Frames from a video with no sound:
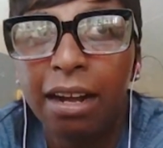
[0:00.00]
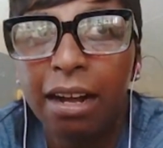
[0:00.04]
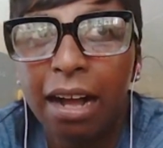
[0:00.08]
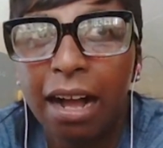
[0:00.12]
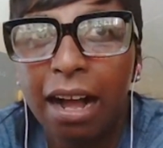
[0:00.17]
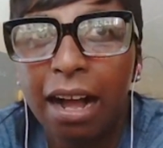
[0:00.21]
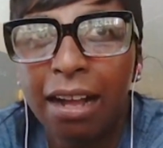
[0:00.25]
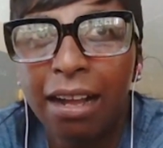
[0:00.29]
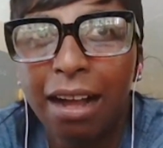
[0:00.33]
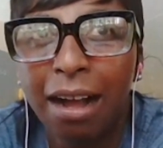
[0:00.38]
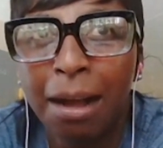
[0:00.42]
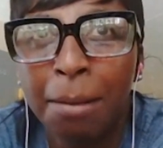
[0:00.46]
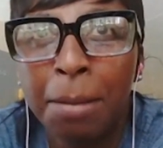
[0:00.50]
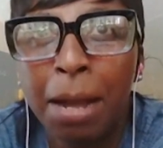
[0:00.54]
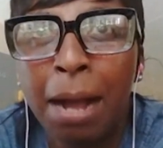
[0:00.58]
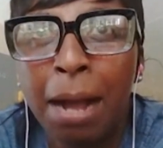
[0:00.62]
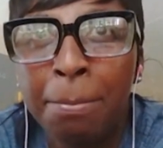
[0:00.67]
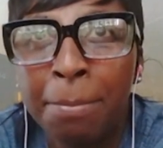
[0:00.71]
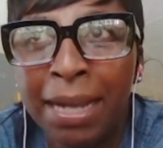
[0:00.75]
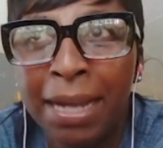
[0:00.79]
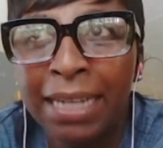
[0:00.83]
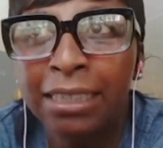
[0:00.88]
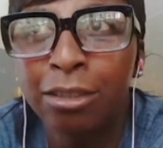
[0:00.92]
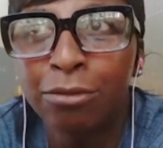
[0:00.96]

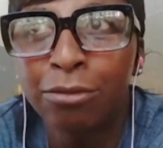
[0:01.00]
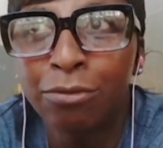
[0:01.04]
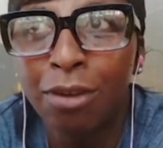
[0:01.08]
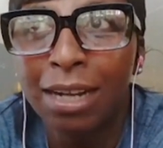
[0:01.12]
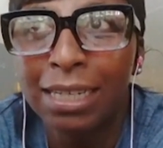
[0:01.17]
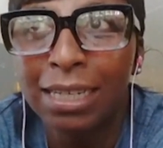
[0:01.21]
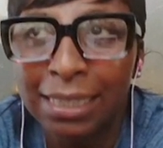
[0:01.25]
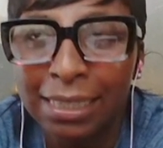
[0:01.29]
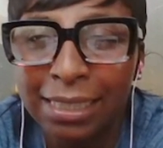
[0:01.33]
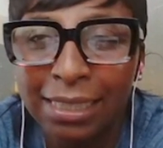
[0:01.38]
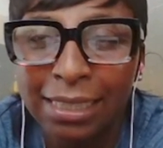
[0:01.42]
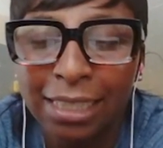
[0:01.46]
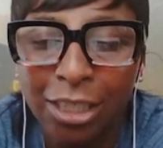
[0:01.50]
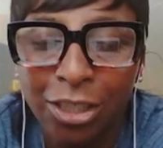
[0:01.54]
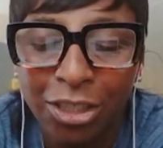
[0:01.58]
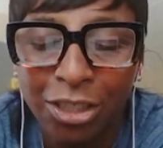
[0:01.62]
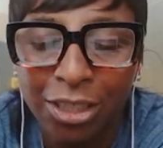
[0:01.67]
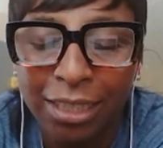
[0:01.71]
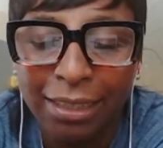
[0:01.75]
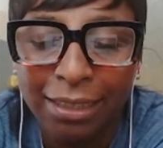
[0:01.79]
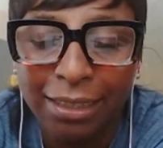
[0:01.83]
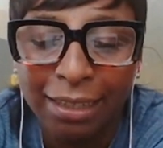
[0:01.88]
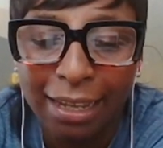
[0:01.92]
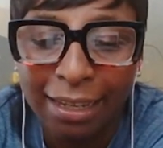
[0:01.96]
I made the right
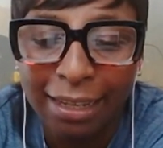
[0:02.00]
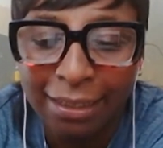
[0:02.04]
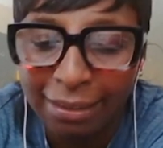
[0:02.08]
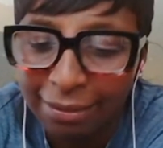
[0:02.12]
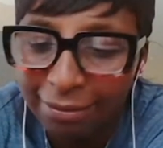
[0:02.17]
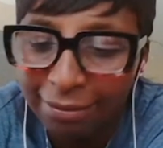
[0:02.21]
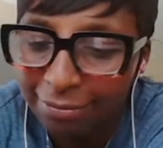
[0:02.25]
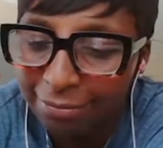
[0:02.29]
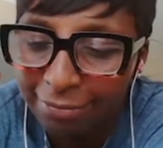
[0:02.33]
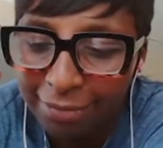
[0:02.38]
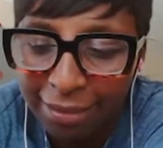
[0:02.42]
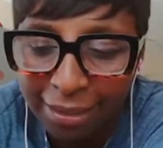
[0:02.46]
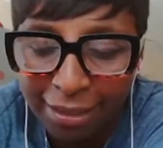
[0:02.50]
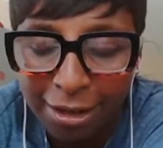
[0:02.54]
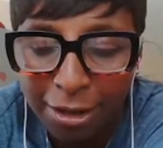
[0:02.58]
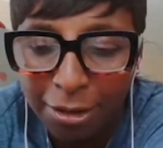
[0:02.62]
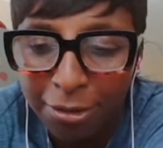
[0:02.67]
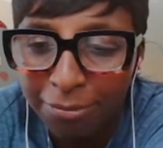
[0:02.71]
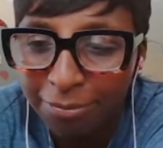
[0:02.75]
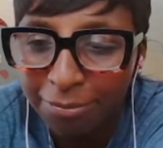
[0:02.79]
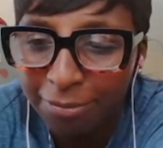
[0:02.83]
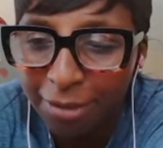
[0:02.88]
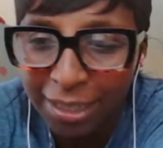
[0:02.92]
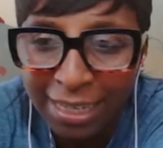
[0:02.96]
decision. And,
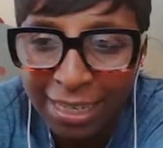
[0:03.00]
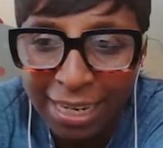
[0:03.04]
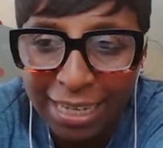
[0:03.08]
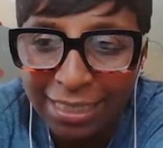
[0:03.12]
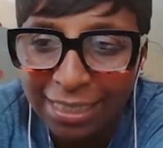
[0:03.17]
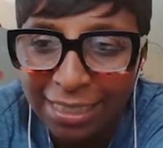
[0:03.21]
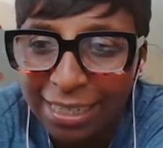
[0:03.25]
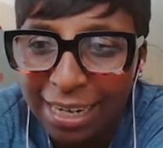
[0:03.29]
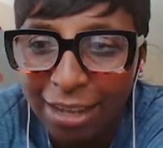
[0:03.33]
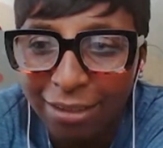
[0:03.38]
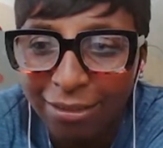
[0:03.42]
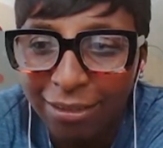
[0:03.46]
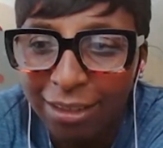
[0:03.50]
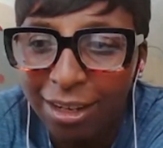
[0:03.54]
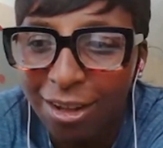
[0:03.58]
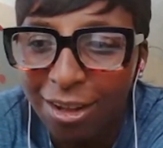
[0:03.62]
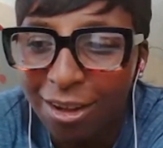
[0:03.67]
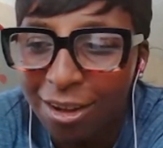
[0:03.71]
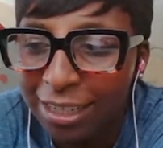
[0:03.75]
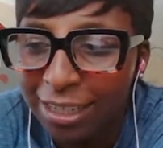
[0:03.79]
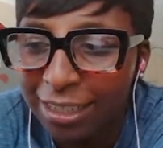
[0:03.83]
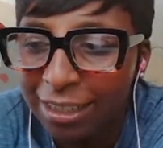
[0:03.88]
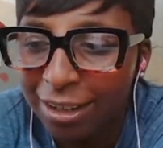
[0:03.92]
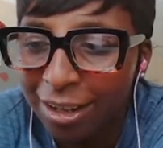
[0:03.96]
years down the
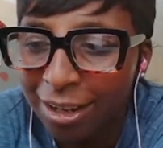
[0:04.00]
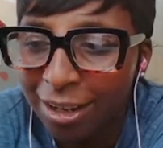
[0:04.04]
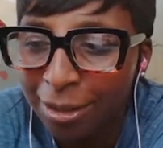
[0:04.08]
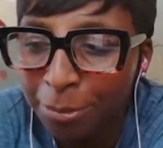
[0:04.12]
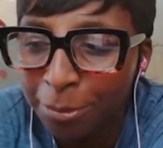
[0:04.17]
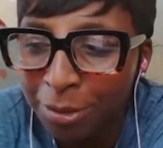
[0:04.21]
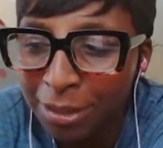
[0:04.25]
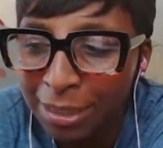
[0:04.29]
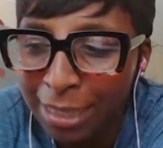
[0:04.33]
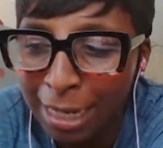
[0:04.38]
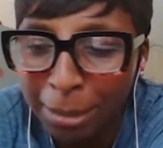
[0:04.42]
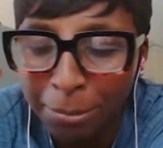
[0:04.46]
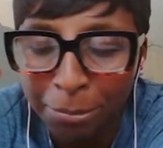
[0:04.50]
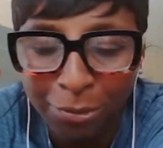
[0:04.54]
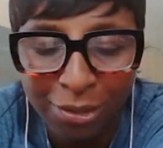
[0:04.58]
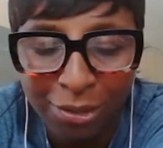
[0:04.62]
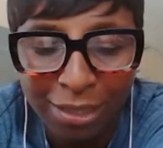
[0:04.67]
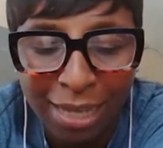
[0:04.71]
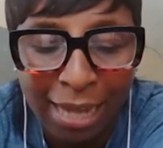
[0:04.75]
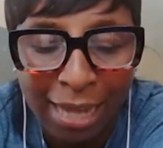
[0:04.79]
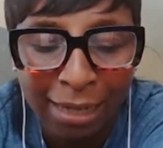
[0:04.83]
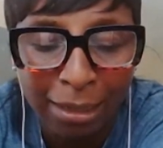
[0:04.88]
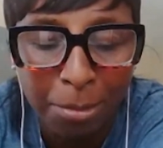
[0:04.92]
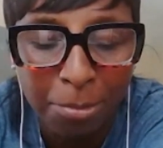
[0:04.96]
line, I was able
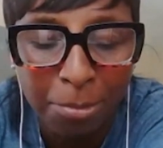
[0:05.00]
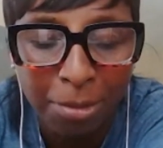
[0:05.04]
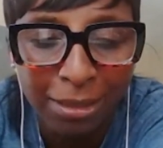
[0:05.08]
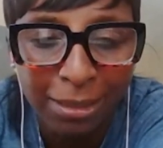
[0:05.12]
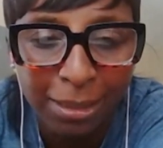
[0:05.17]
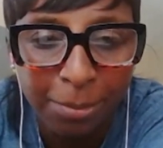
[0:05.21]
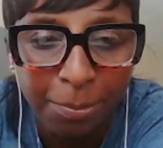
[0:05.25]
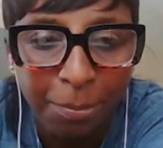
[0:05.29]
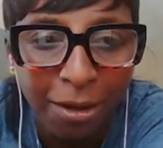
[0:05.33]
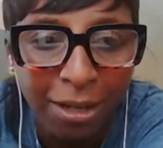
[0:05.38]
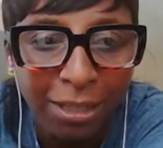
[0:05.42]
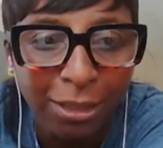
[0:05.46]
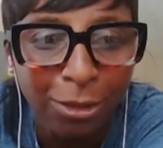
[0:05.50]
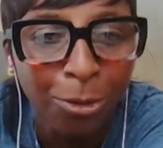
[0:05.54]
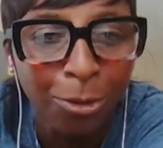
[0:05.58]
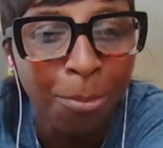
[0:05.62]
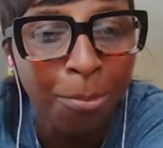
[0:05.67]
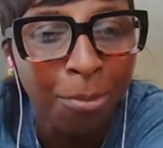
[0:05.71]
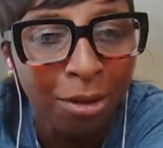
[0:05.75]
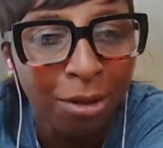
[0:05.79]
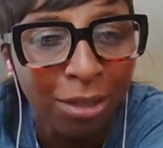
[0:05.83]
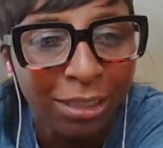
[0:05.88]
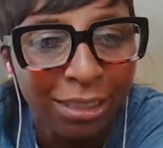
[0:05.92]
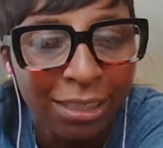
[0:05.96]
to hang up my spikes on
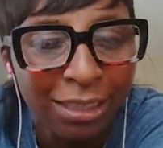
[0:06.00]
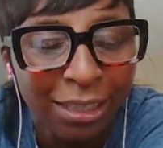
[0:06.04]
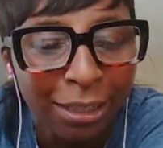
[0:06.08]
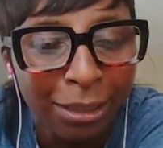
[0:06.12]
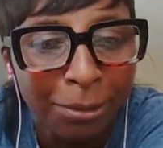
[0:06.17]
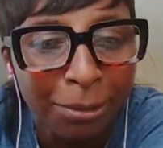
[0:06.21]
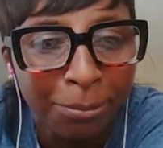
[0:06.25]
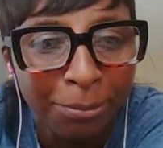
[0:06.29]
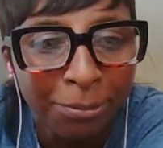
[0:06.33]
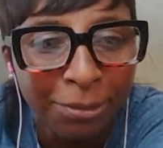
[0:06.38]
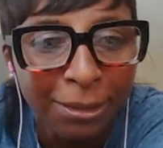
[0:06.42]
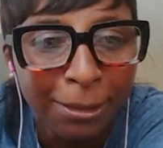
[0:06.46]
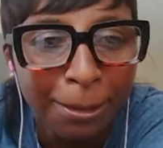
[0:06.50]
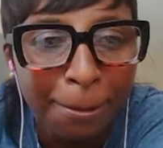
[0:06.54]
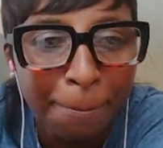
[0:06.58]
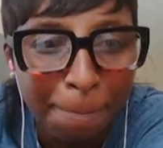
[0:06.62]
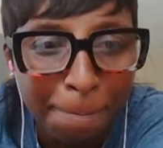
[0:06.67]
my terms.